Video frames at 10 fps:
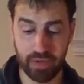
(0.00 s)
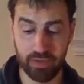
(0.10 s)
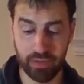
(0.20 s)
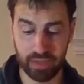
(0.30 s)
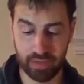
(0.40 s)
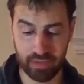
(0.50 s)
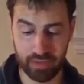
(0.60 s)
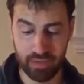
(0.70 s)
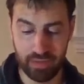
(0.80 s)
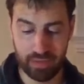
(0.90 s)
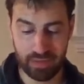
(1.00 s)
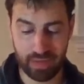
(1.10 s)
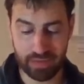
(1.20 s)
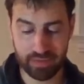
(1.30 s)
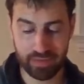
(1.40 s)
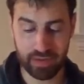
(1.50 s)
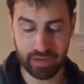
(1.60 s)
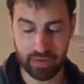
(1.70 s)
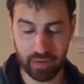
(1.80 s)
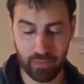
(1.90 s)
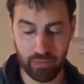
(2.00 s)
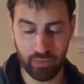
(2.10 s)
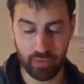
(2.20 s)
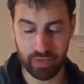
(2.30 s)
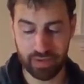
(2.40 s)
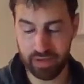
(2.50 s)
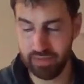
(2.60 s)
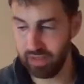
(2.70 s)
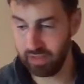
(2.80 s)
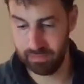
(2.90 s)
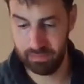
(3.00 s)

doing the last ironing before we dive in.